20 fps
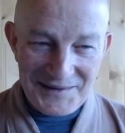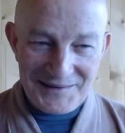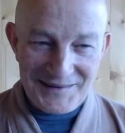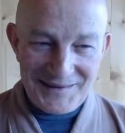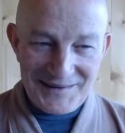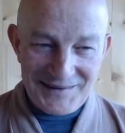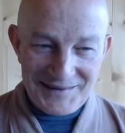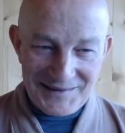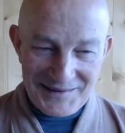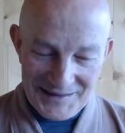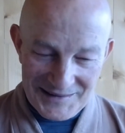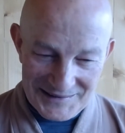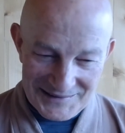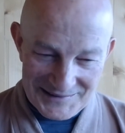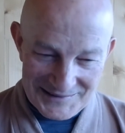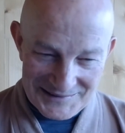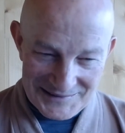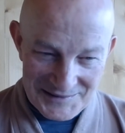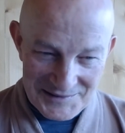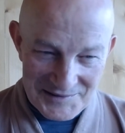like
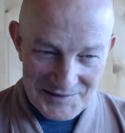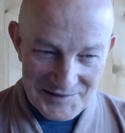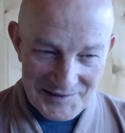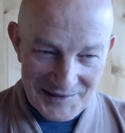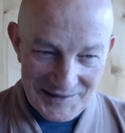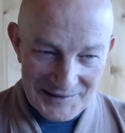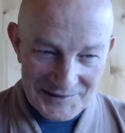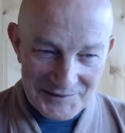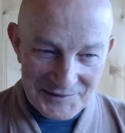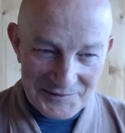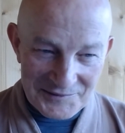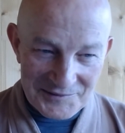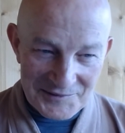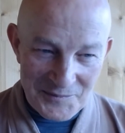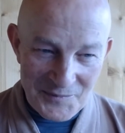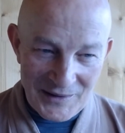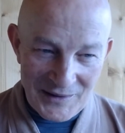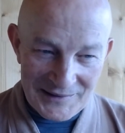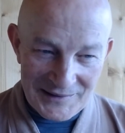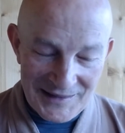inside of a
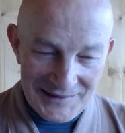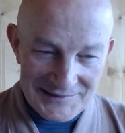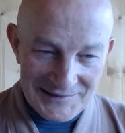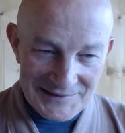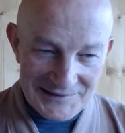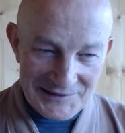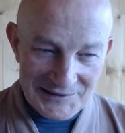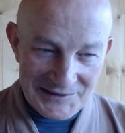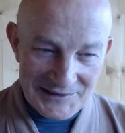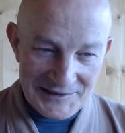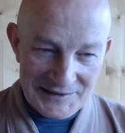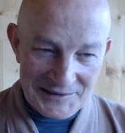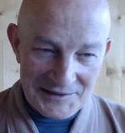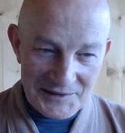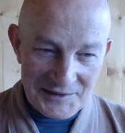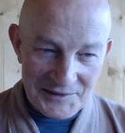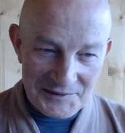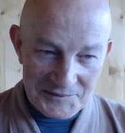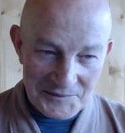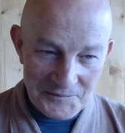banana tree,
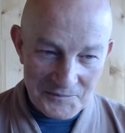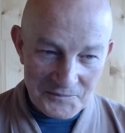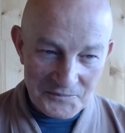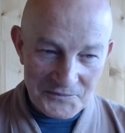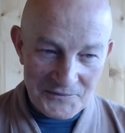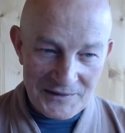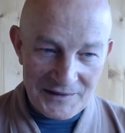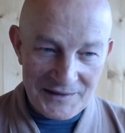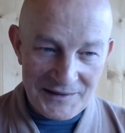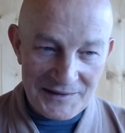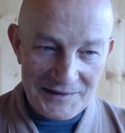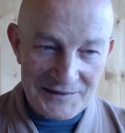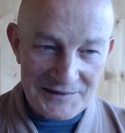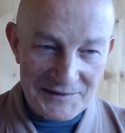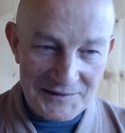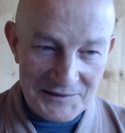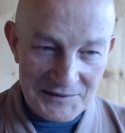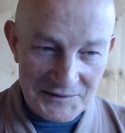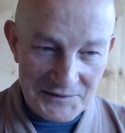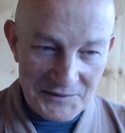like
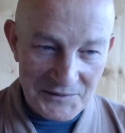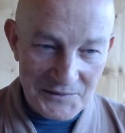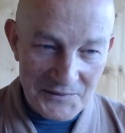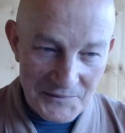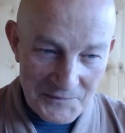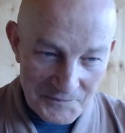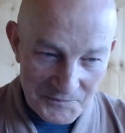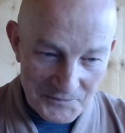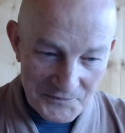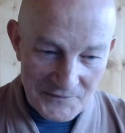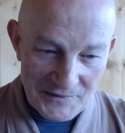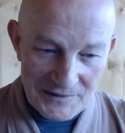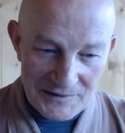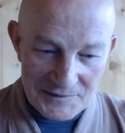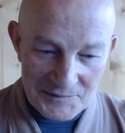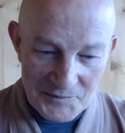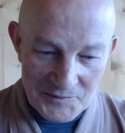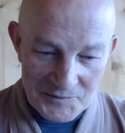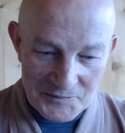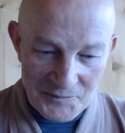
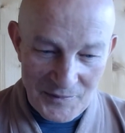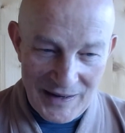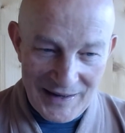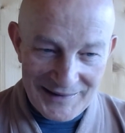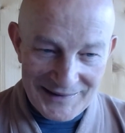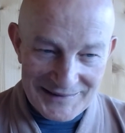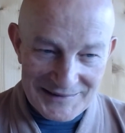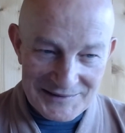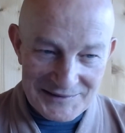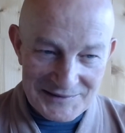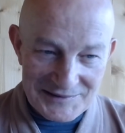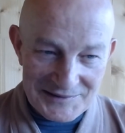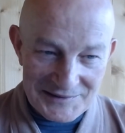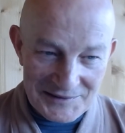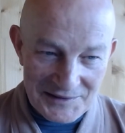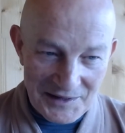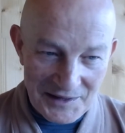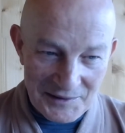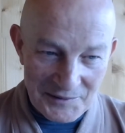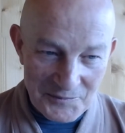Marichi,
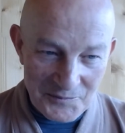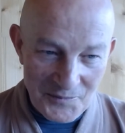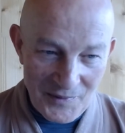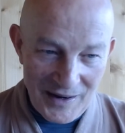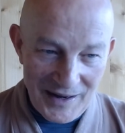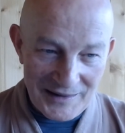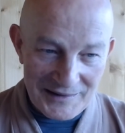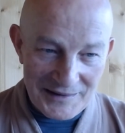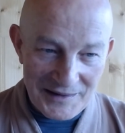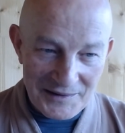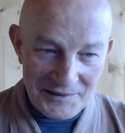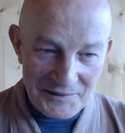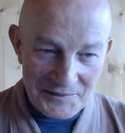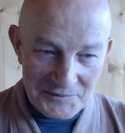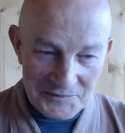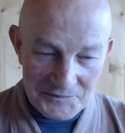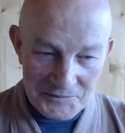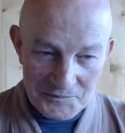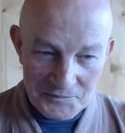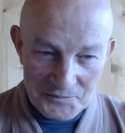like Maya.
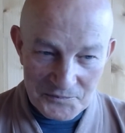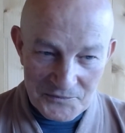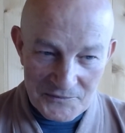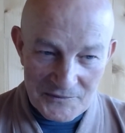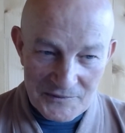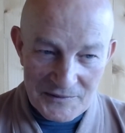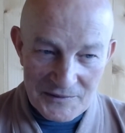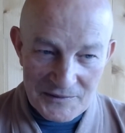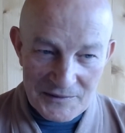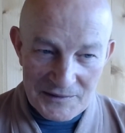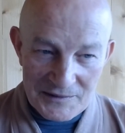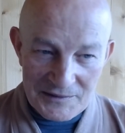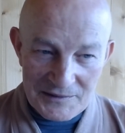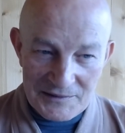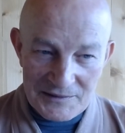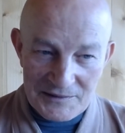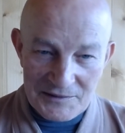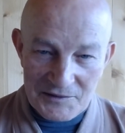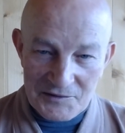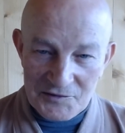
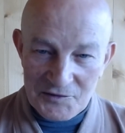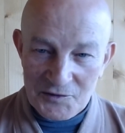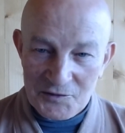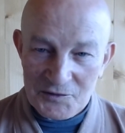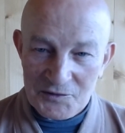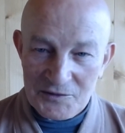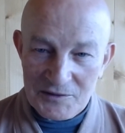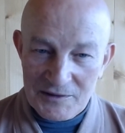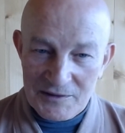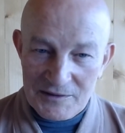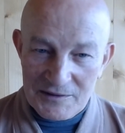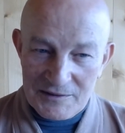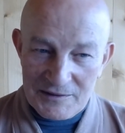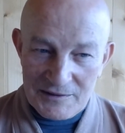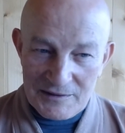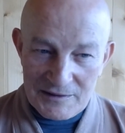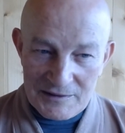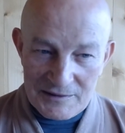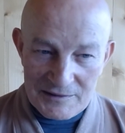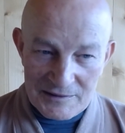So
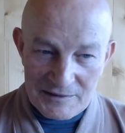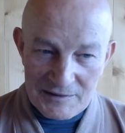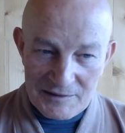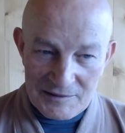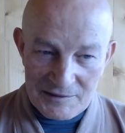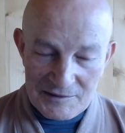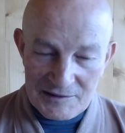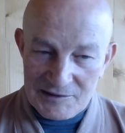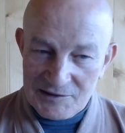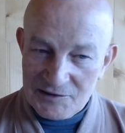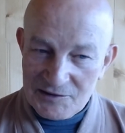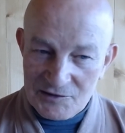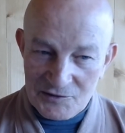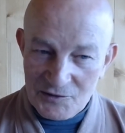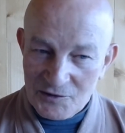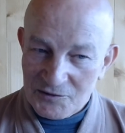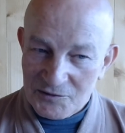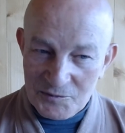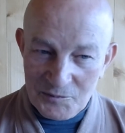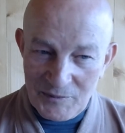there is
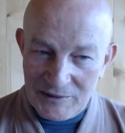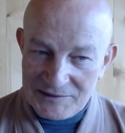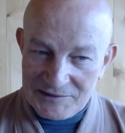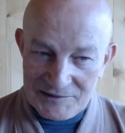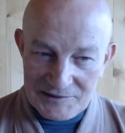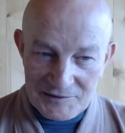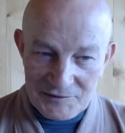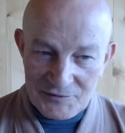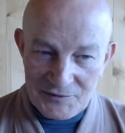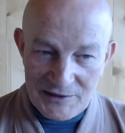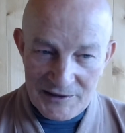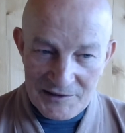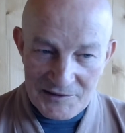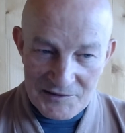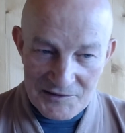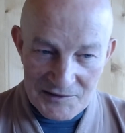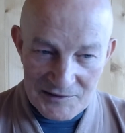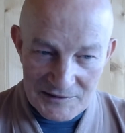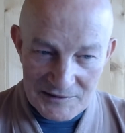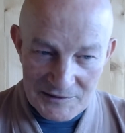not much difference
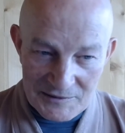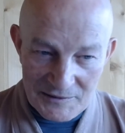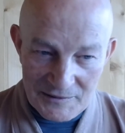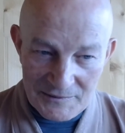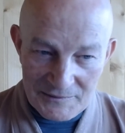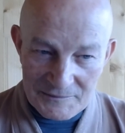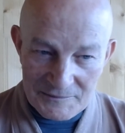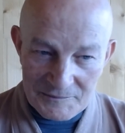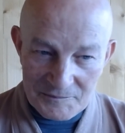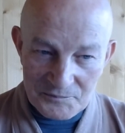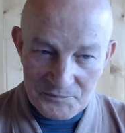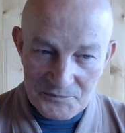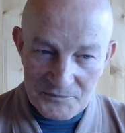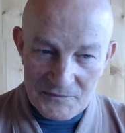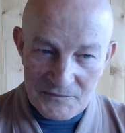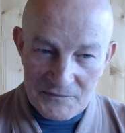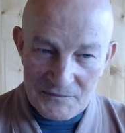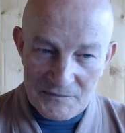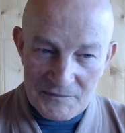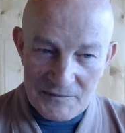
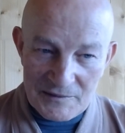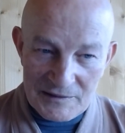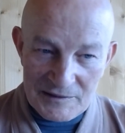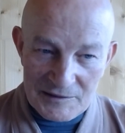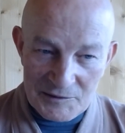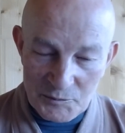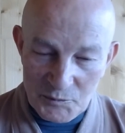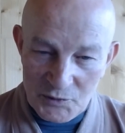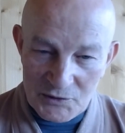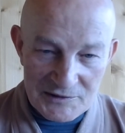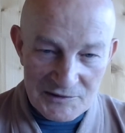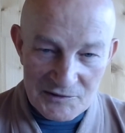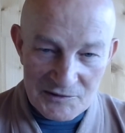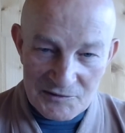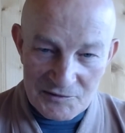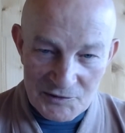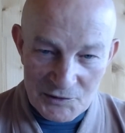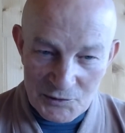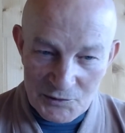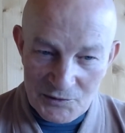in Buddhist
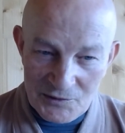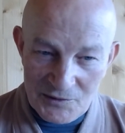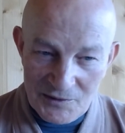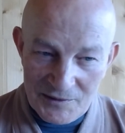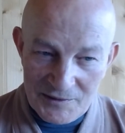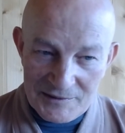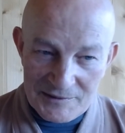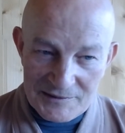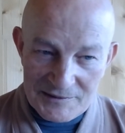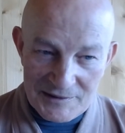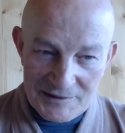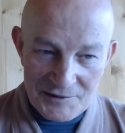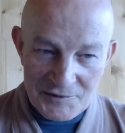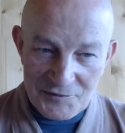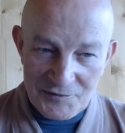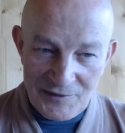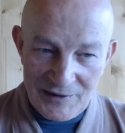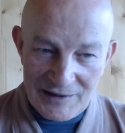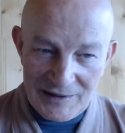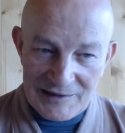view as
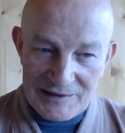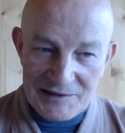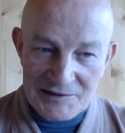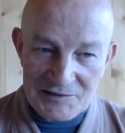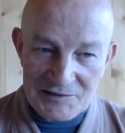far as